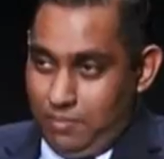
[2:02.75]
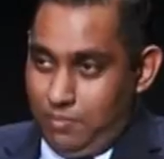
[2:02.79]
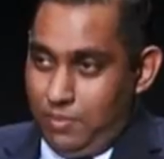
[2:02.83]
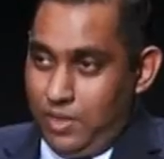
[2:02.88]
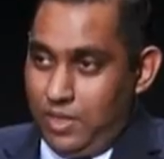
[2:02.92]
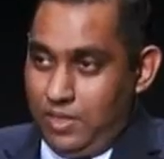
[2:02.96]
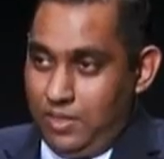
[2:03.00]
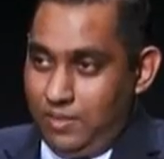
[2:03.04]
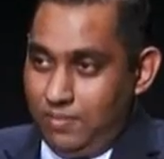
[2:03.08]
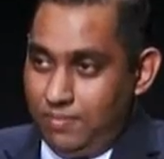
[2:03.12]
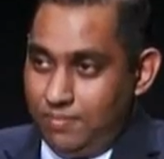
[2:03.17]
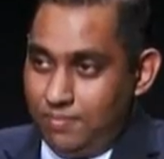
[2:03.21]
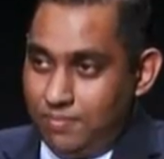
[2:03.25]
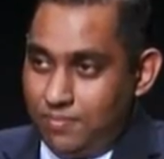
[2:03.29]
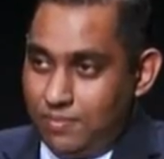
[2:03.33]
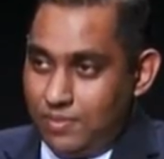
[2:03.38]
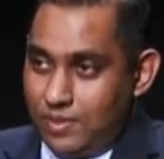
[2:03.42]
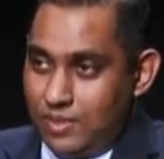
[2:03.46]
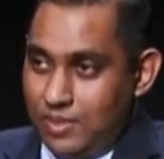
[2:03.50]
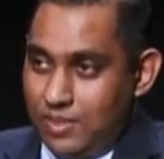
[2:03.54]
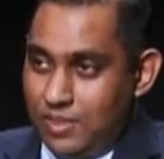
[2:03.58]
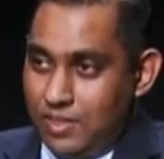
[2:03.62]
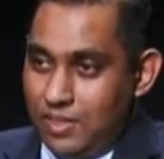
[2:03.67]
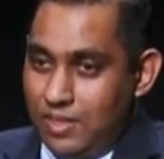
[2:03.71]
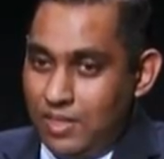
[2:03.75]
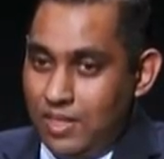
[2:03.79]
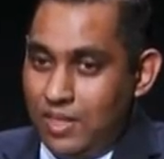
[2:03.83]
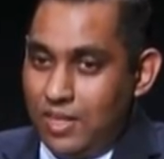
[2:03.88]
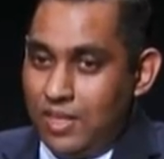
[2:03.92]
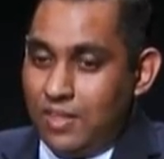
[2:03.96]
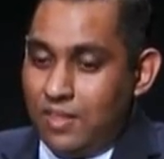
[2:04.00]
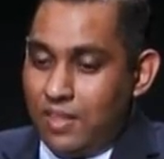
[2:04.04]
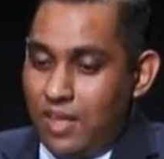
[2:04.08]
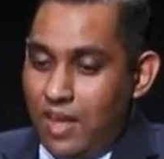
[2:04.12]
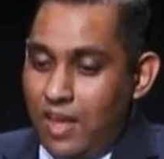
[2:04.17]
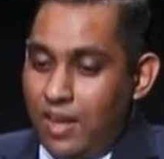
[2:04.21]
money,
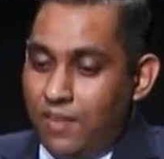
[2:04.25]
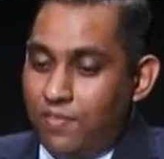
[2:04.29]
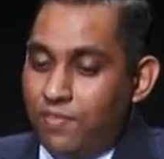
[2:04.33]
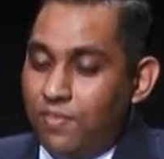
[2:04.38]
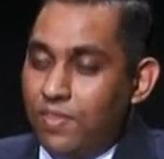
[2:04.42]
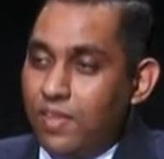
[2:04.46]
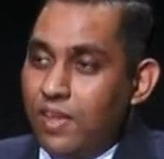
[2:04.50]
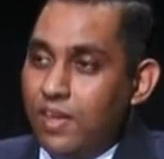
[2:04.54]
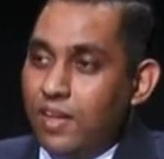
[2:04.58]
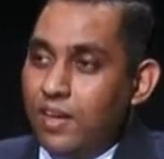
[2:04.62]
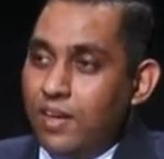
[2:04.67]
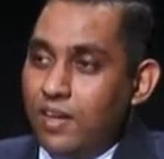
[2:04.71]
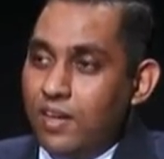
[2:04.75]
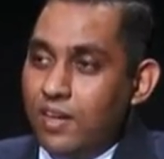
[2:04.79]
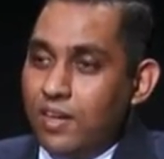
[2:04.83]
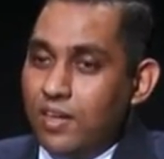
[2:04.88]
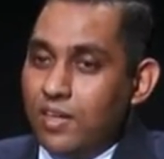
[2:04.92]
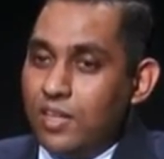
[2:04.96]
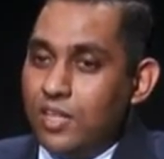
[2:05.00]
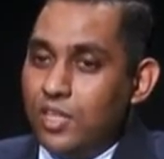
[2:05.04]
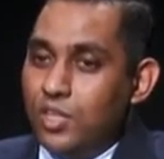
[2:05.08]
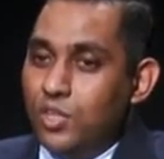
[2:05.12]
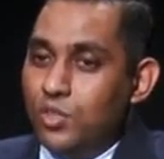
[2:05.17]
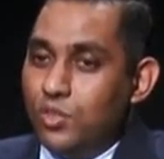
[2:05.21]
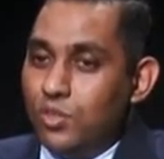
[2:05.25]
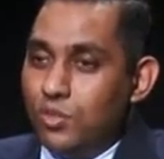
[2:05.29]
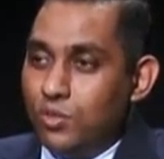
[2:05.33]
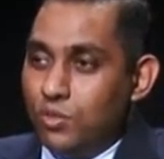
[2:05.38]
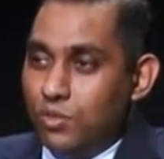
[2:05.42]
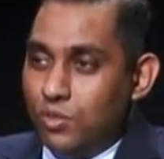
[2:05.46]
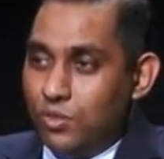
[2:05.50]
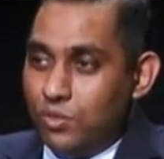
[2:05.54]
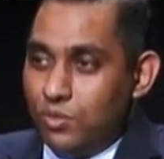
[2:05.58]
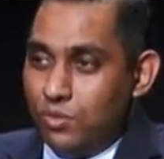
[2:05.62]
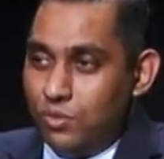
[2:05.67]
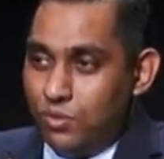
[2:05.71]
and then you go
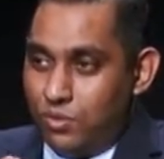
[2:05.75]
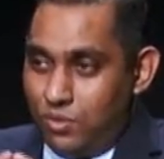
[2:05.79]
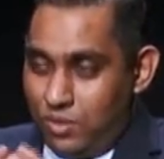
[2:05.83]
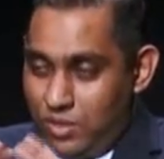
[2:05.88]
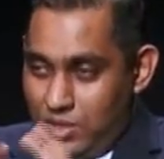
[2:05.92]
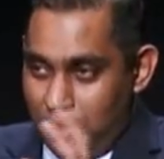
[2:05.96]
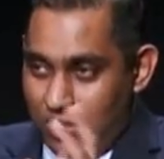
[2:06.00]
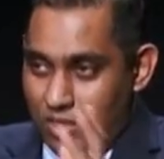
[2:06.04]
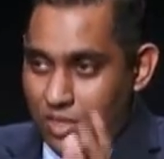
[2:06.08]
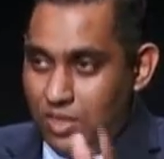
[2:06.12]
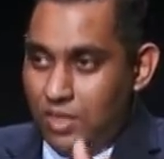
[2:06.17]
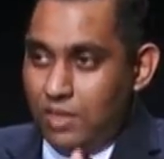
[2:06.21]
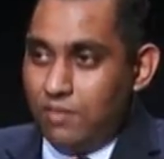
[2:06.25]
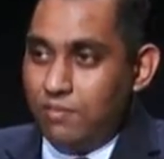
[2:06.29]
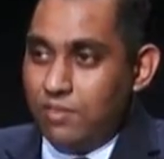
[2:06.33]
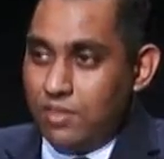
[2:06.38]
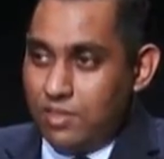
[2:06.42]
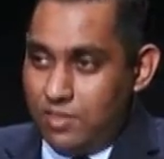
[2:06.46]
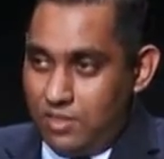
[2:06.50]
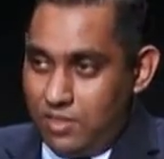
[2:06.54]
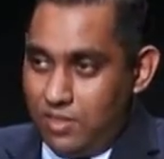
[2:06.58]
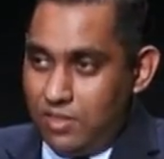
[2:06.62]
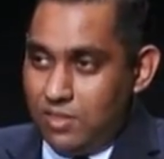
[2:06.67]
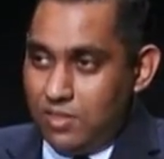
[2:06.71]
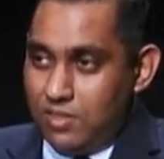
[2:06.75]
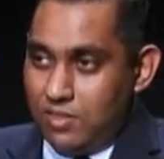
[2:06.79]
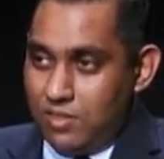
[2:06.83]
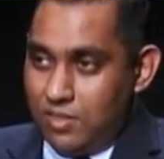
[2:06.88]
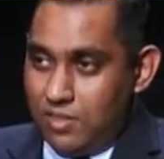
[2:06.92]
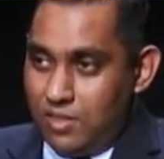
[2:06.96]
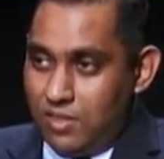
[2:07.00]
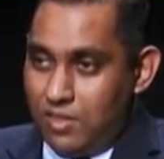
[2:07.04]
to investors.